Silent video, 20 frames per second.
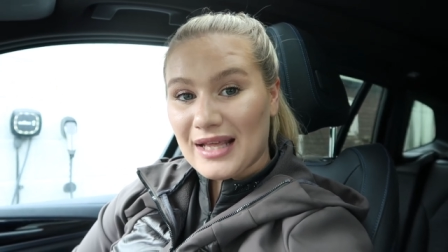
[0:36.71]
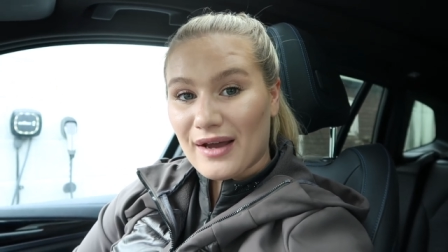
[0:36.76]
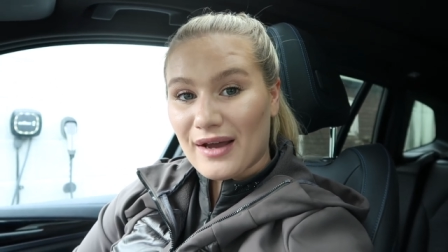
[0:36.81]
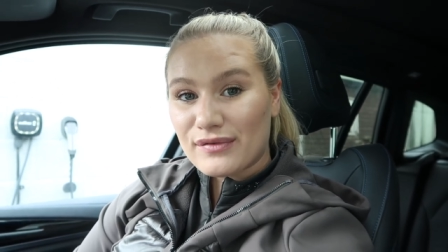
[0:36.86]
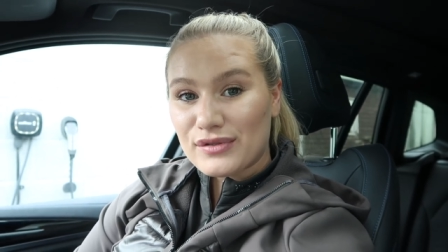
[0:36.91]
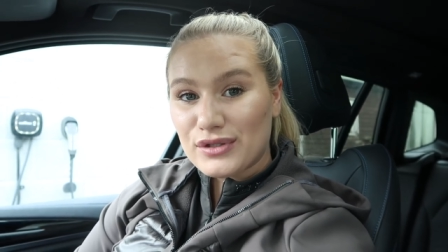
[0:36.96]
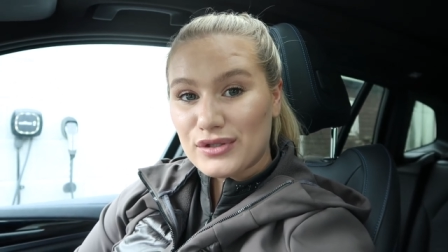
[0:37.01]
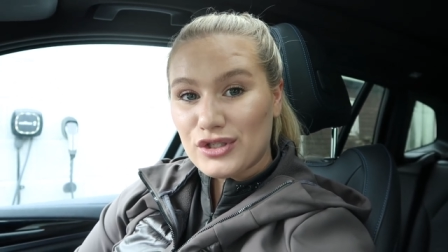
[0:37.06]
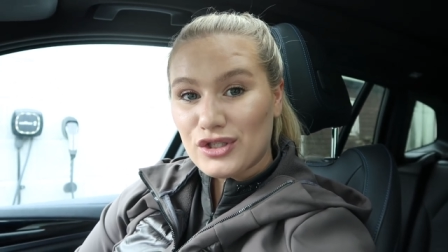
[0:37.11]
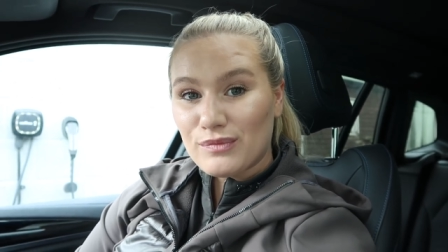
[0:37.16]
the
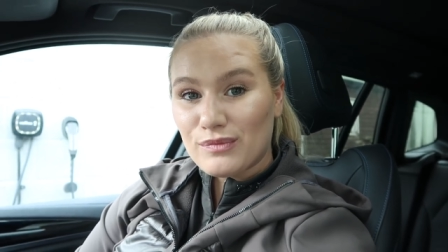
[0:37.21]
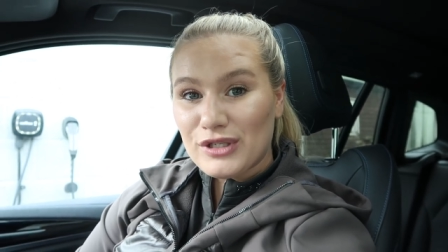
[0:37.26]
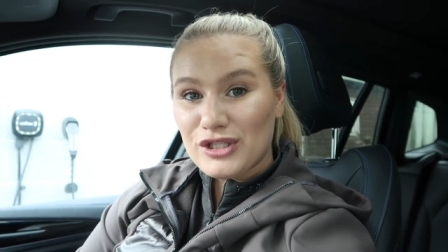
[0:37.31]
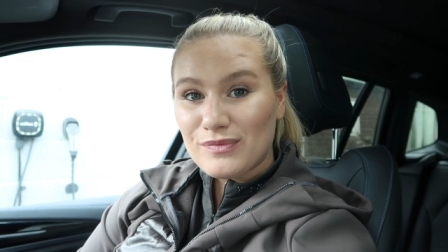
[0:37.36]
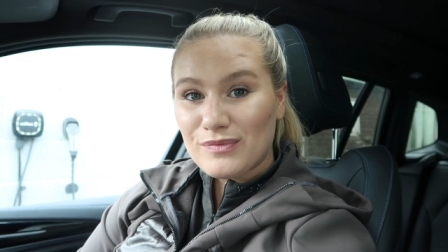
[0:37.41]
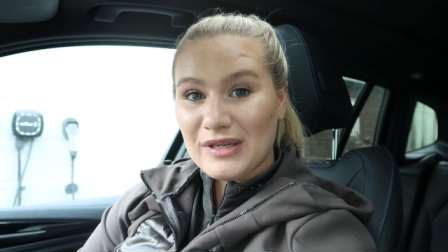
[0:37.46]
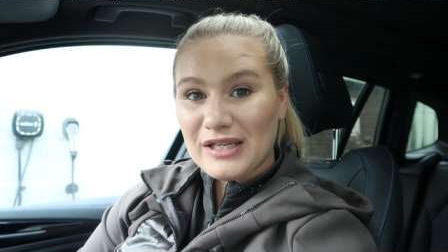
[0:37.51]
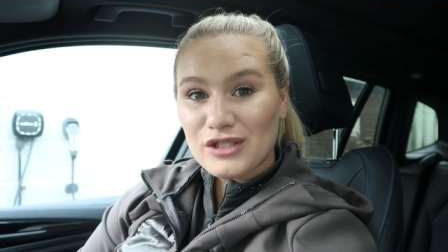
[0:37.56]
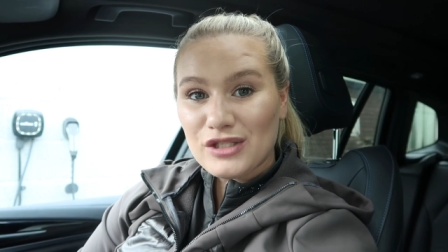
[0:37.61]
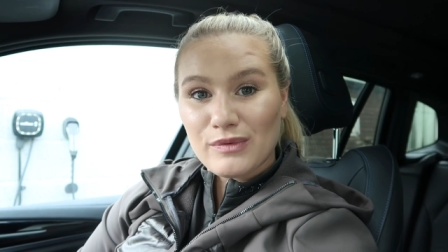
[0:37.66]
afternoon
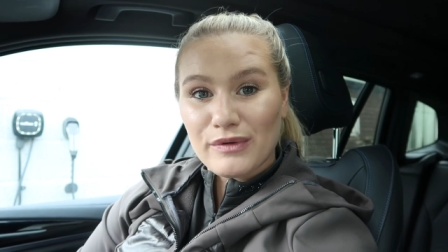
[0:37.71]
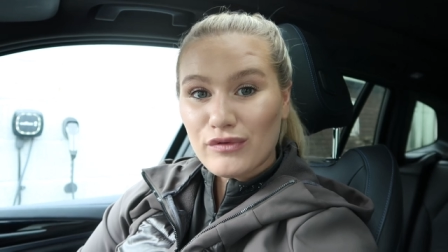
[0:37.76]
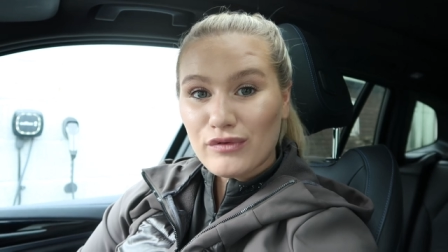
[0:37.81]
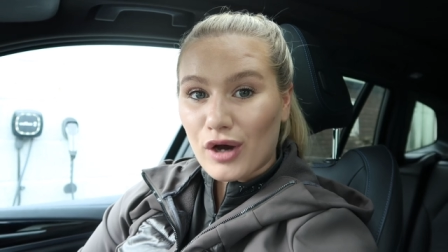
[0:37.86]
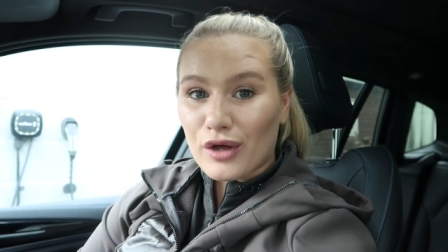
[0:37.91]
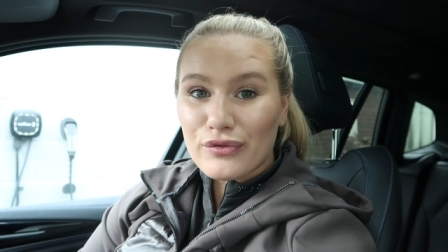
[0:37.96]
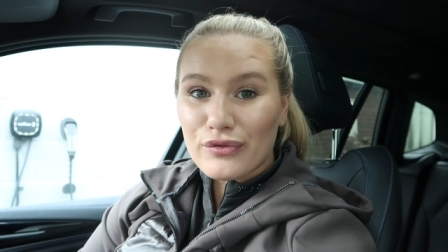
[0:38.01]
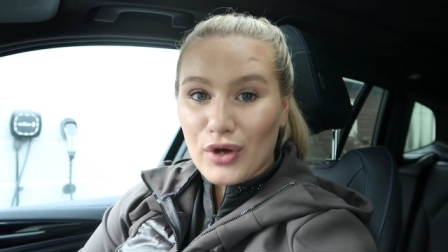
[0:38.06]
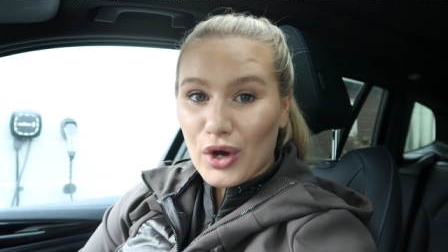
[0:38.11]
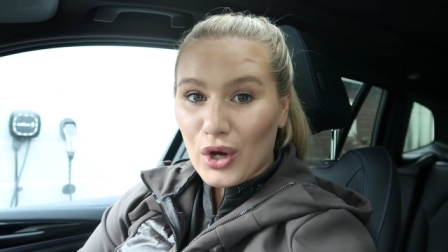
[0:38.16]
which means we've
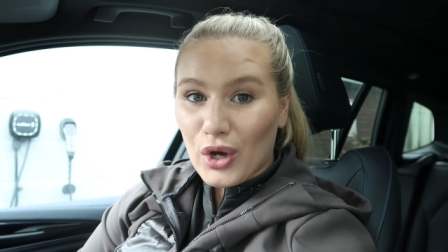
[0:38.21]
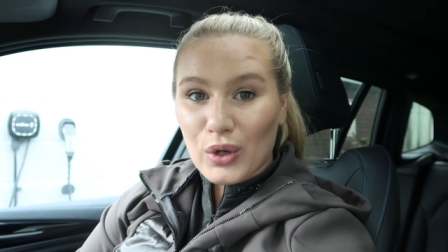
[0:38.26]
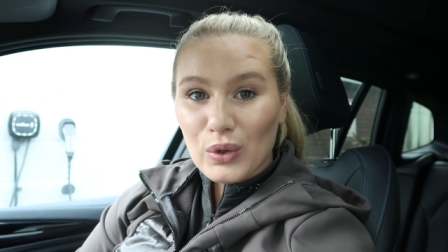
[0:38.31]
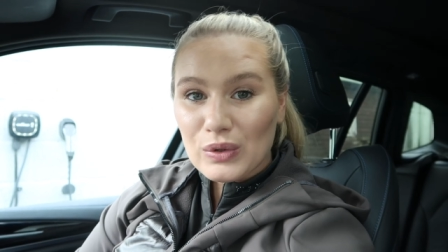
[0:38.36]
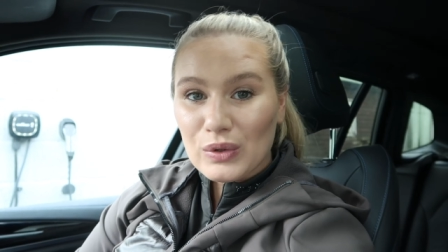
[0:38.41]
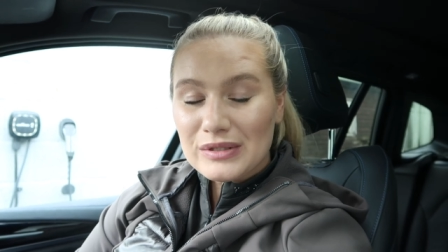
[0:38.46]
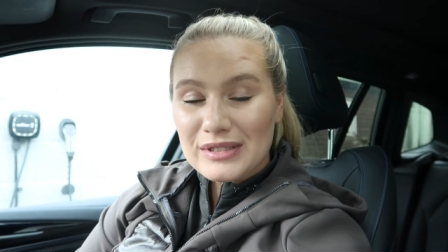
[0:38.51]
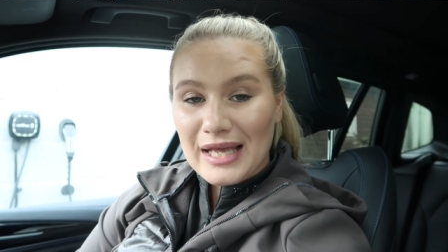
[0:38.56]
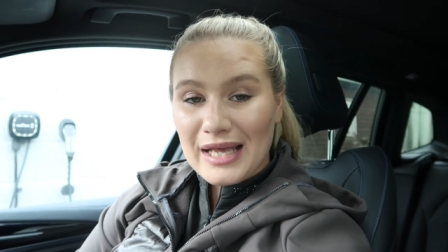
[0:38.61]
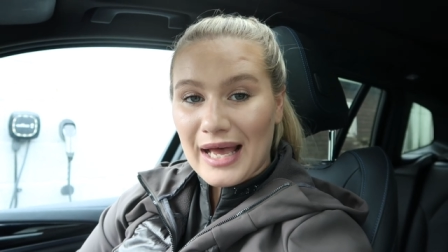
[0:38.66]
got the
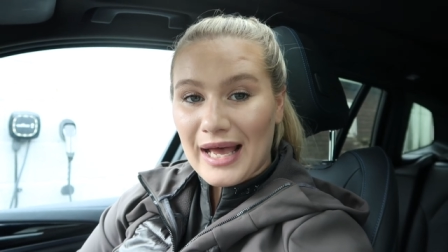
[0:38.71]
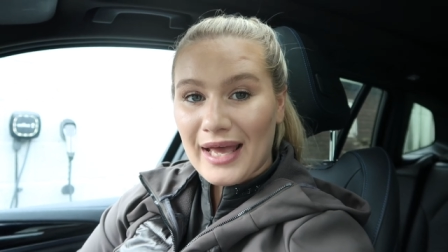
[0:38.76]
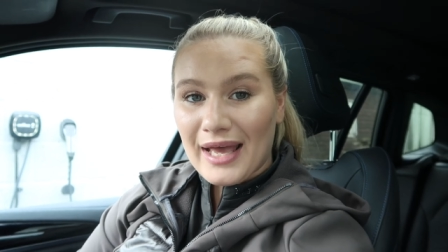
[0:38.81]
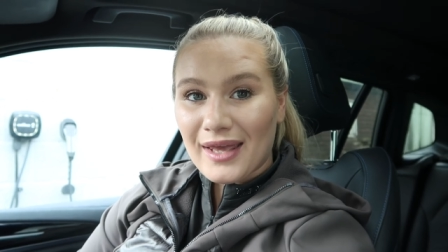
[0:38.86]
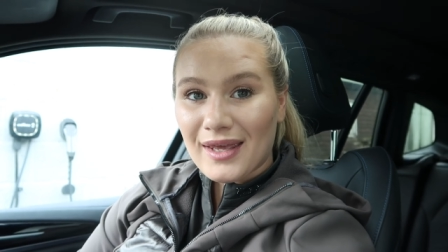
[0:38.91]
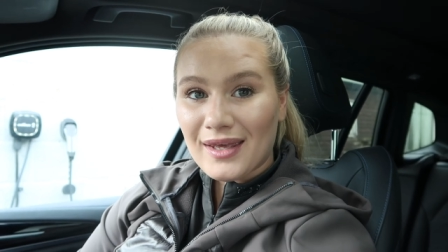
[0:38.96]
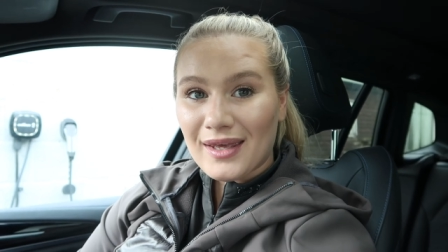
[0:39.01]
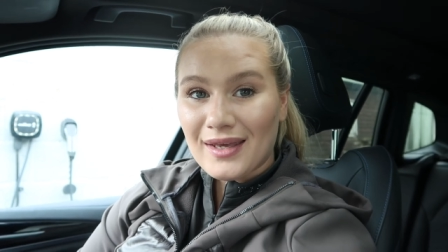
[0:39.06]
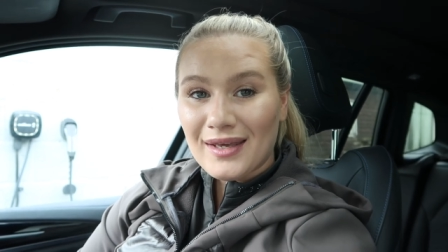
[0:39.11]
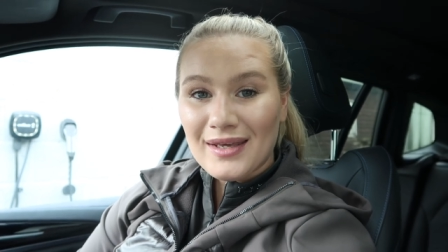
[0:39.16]
whole
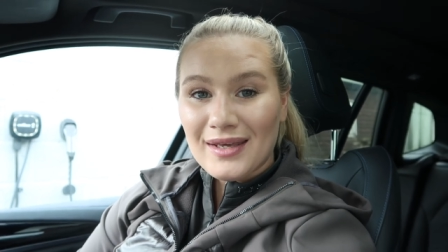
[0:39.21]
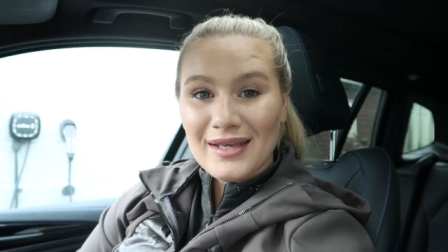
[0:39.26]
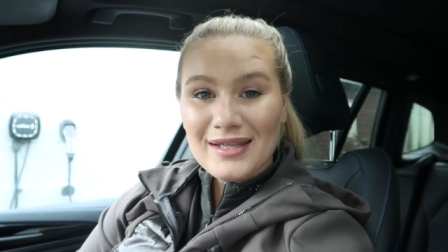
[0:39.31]
day